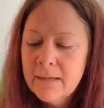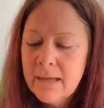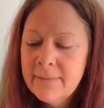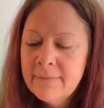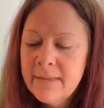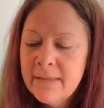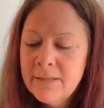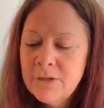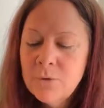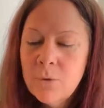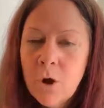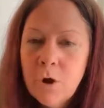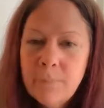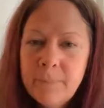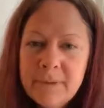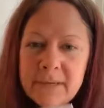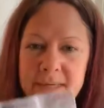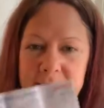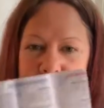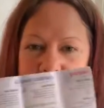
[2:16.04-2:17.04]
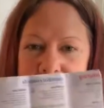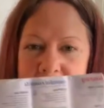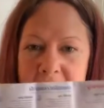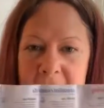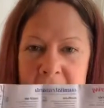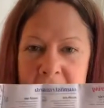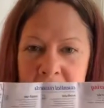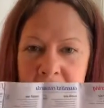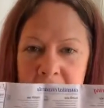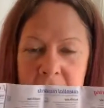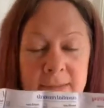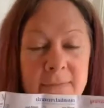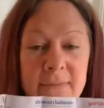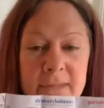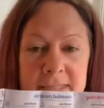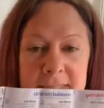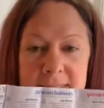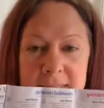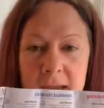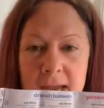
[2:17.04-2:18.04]
And then you open it again, and
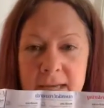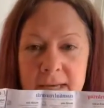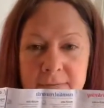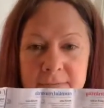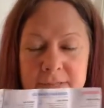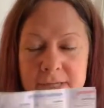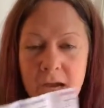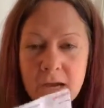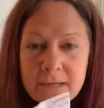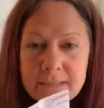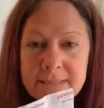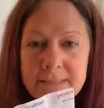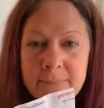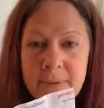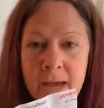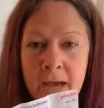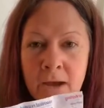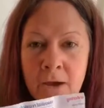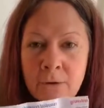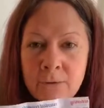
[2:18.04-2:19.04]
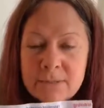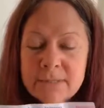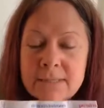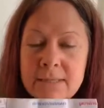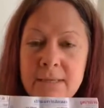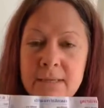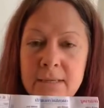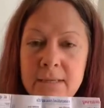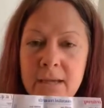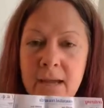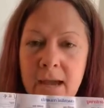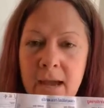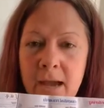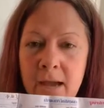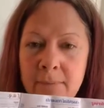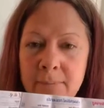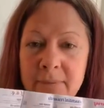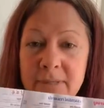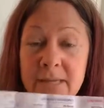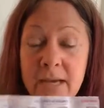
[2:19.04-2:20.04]
this kind of talks about
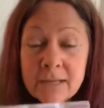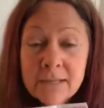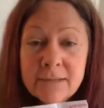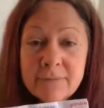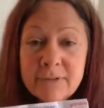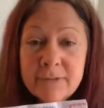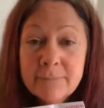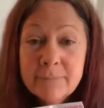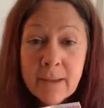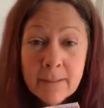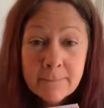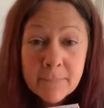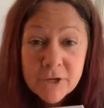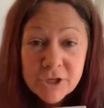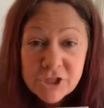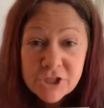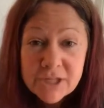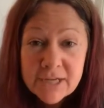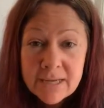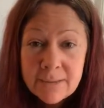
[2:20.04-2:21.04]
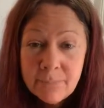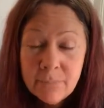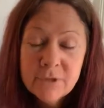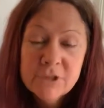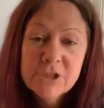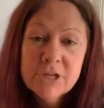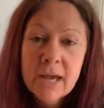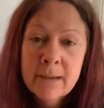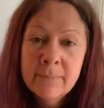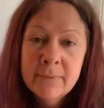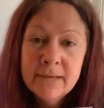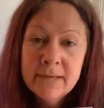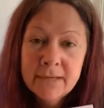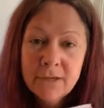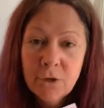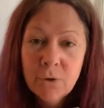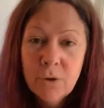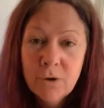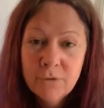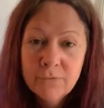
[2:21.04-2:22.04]
Young Living membership, which I'm going to
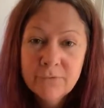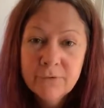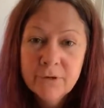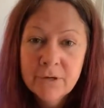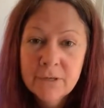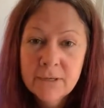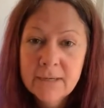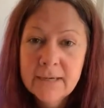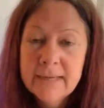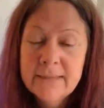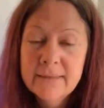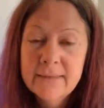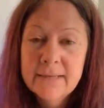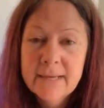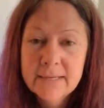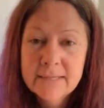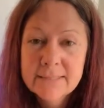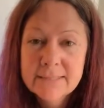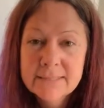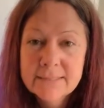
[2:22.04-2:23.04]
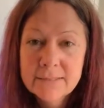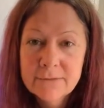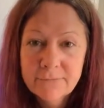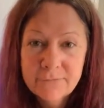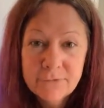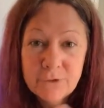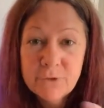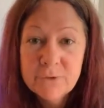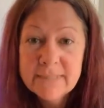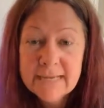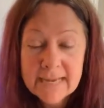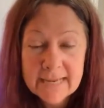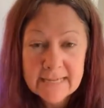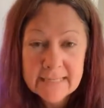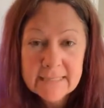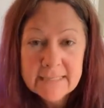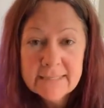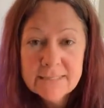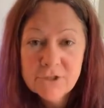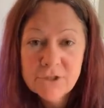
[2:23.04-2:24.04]
go over in the next few
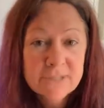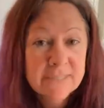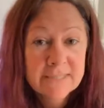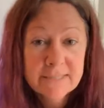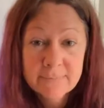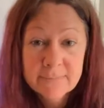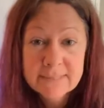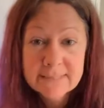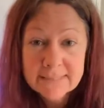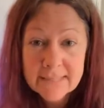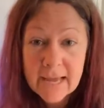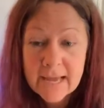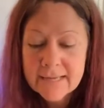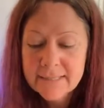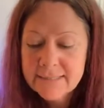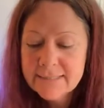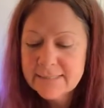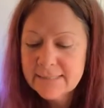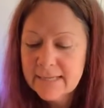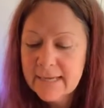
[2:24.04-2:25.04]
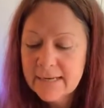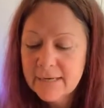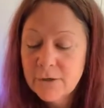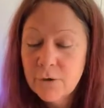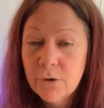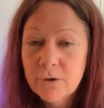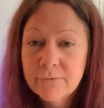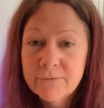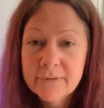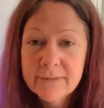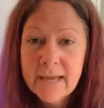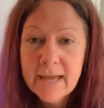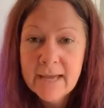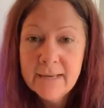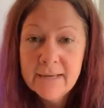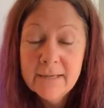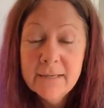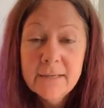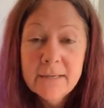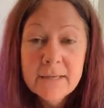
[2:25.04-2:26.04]
days, just some slides to kind of go over
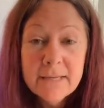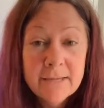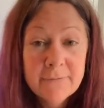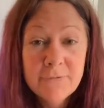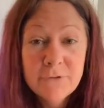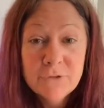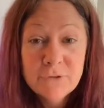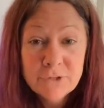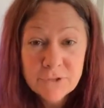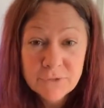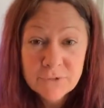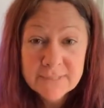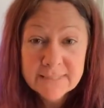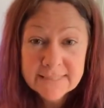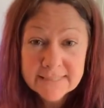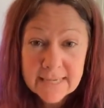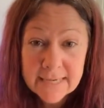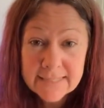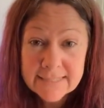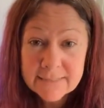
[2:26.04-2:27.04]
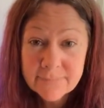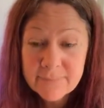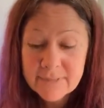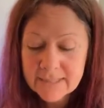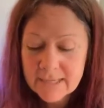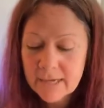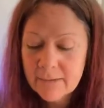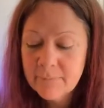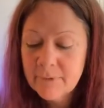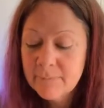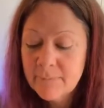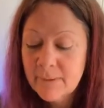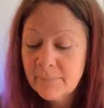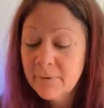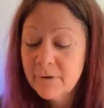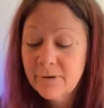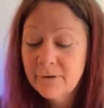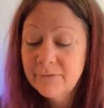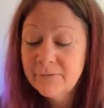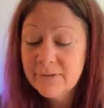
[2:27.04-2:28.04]
that. If you do decide to become a
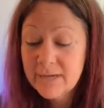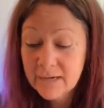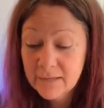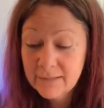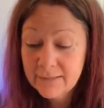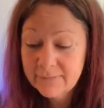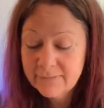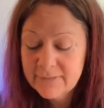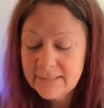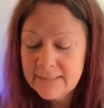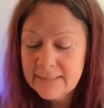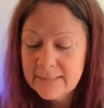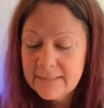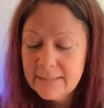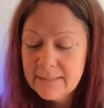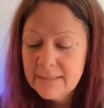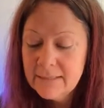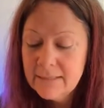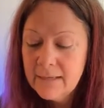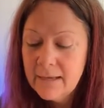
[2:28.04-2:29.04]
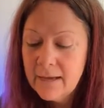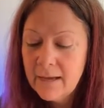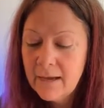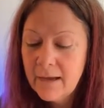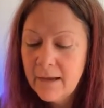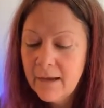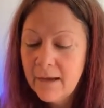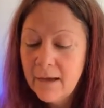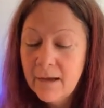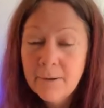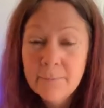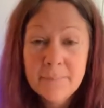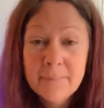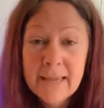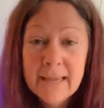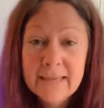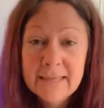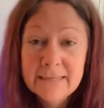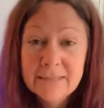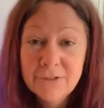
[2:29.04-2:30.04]
member of Young Living
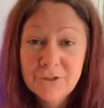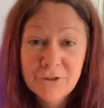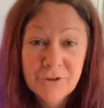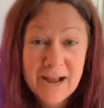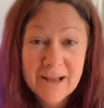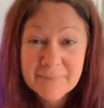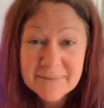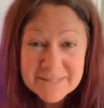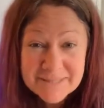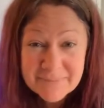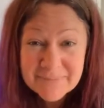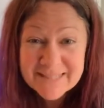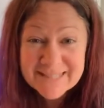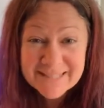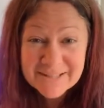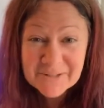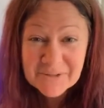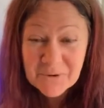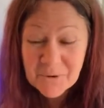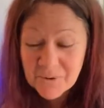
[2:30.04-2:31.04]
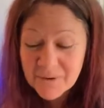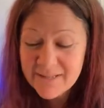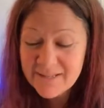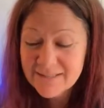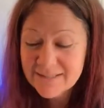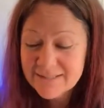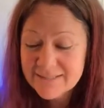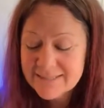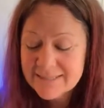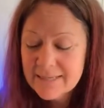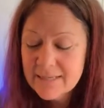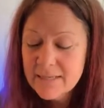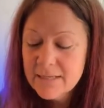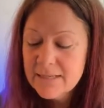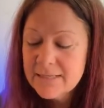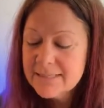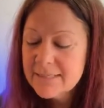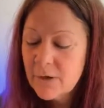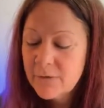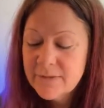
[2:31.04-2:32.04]
and grab some essential oils.
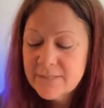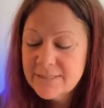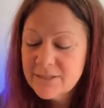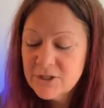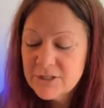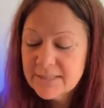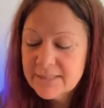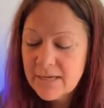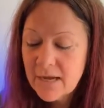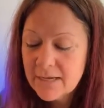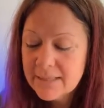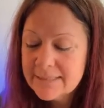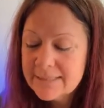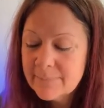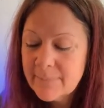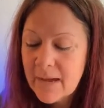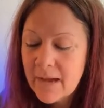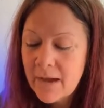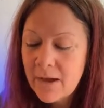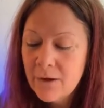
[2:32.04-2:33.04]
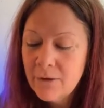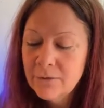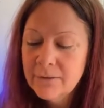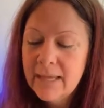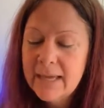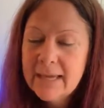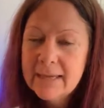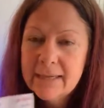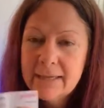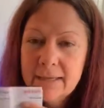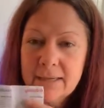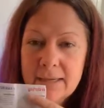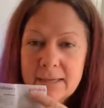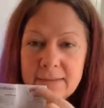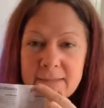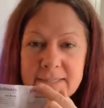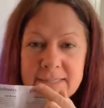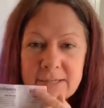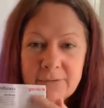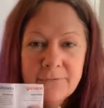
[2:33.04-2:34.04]
So this just talks about like
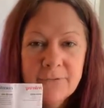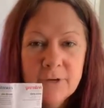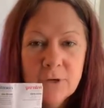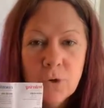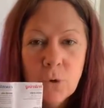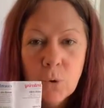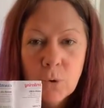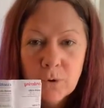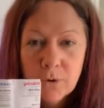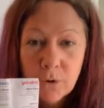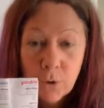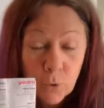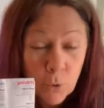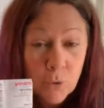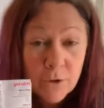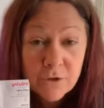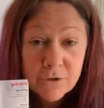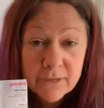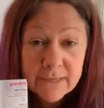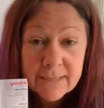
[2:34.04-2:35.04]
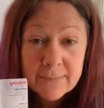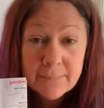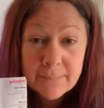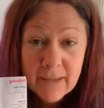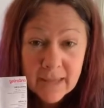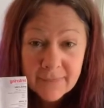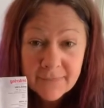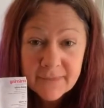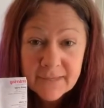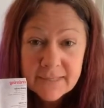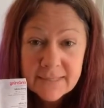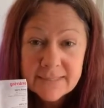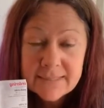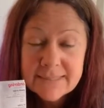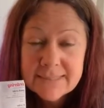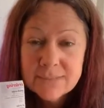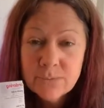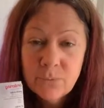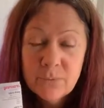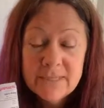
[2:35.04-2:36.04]
the different ordering
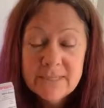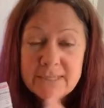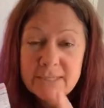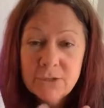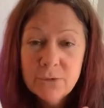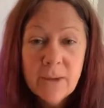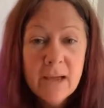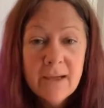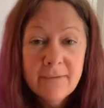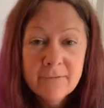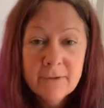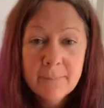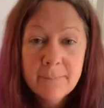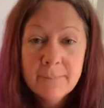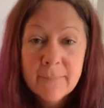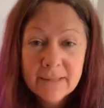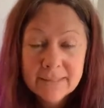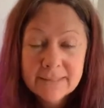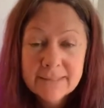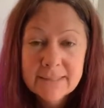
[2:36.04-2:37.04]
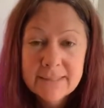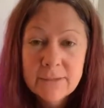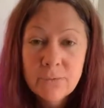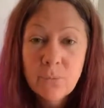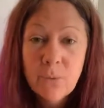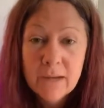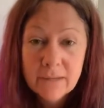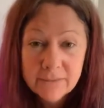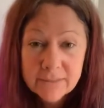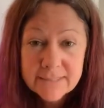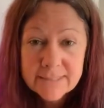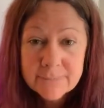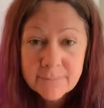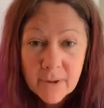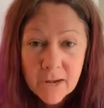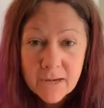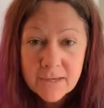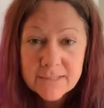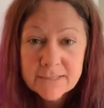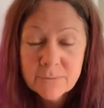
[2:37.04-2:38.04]
methods. We do have a monthly wellness
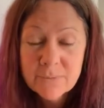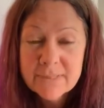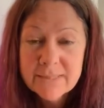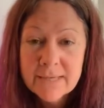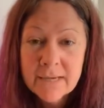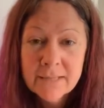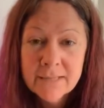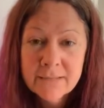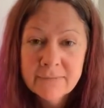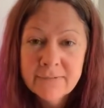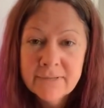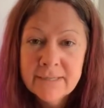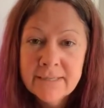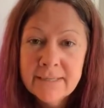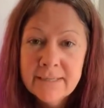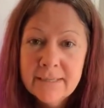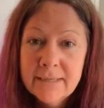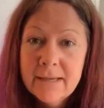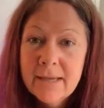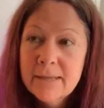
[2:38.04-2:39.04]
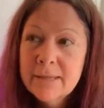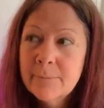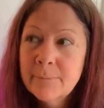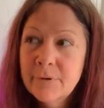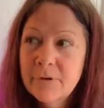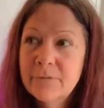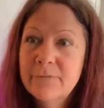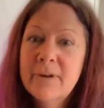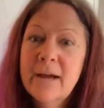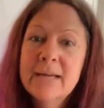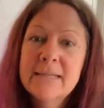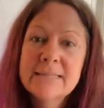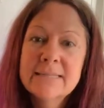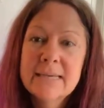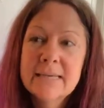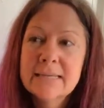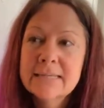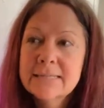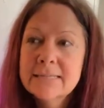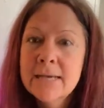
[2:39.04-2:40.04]
box with Young Living that provides
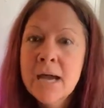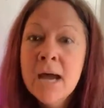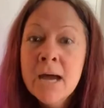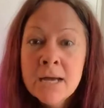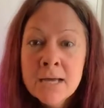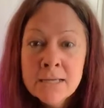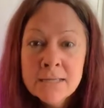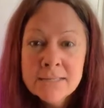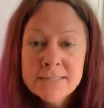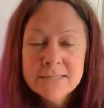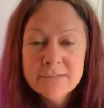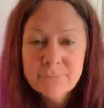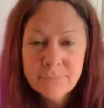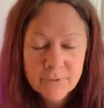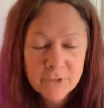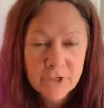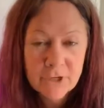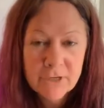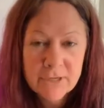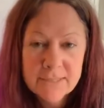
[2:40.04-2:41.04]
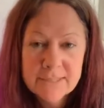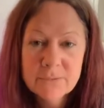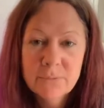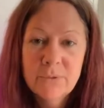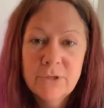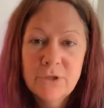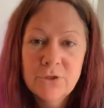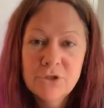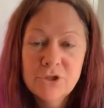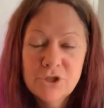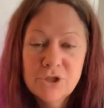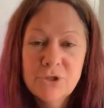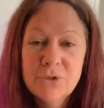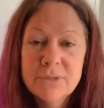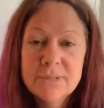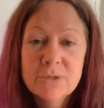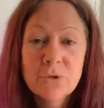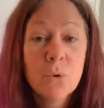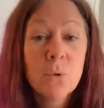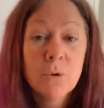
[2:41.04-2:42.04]
like tons of perks when you
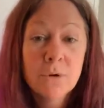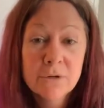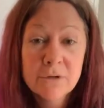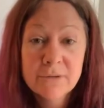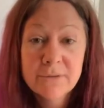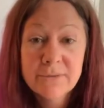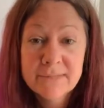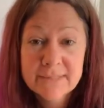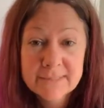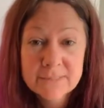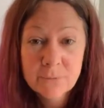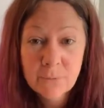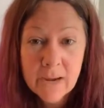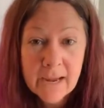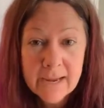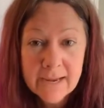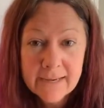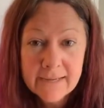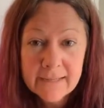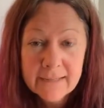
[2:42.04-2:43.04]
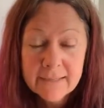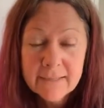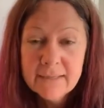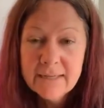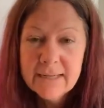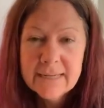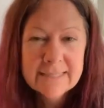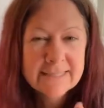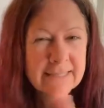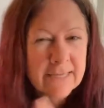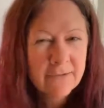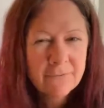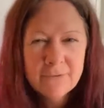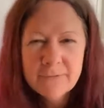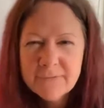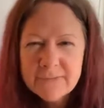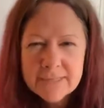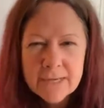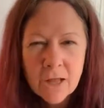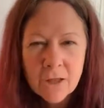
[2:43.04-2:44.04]
choose to order this way. It's like
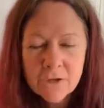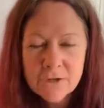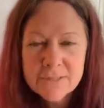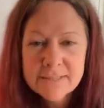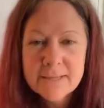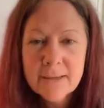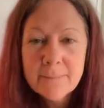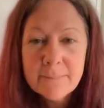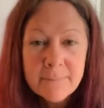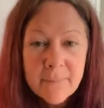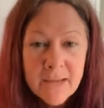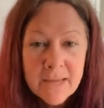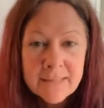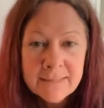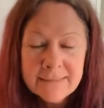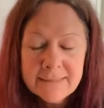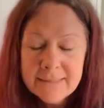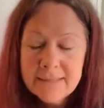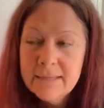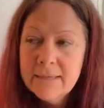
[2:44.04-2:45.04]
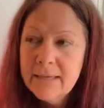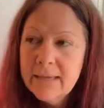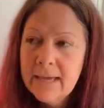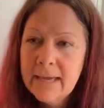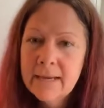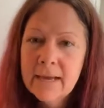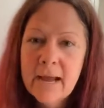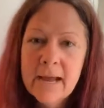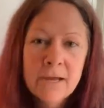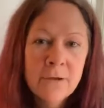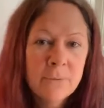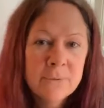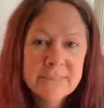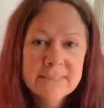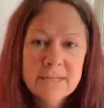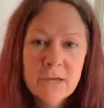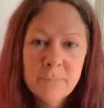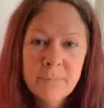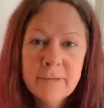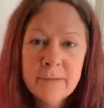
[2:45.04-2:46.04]
$50 a month. And I always
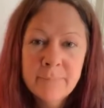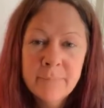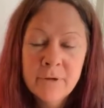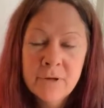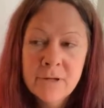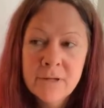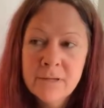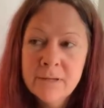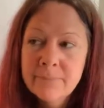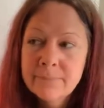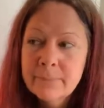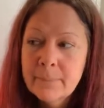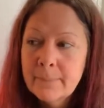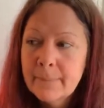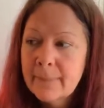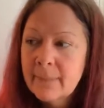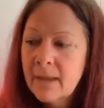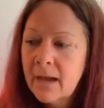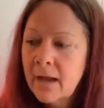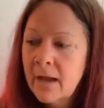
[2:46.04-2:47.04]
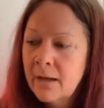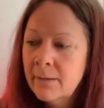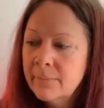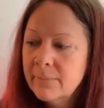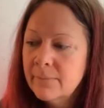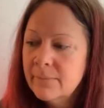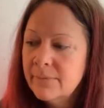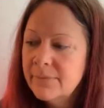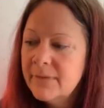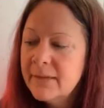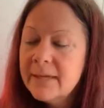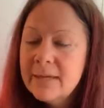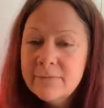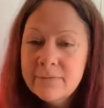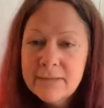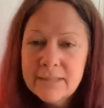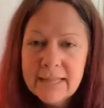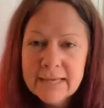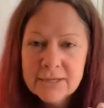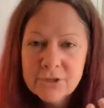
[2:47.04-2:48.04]
tell people, think of
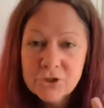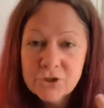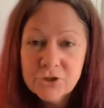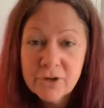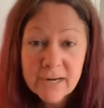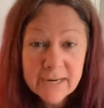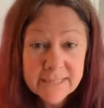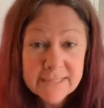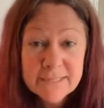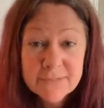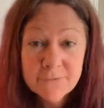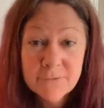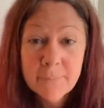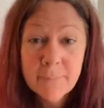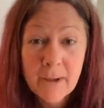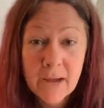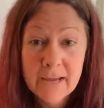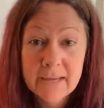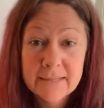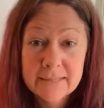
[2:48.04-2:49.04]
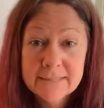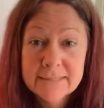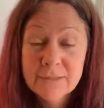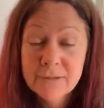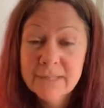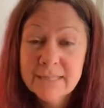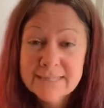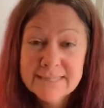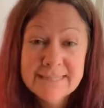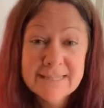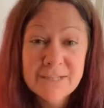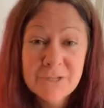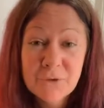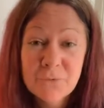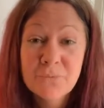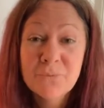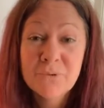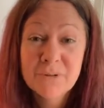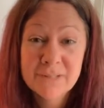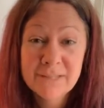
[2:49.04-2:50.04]
it like transfer buying. So let's say
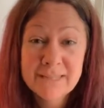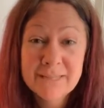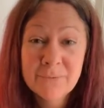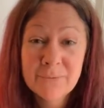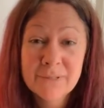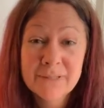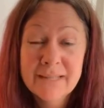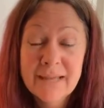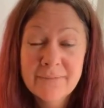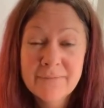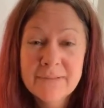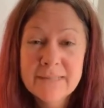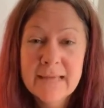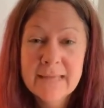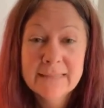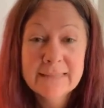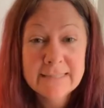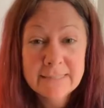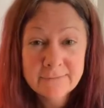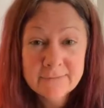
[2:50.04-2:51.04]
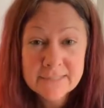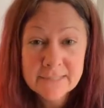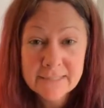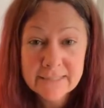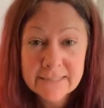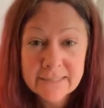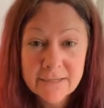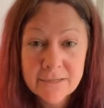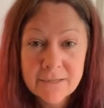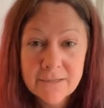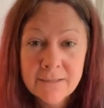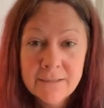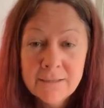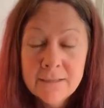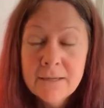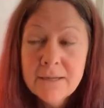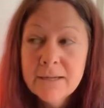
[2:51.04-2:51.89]
you really were loving that Thieves cleaner.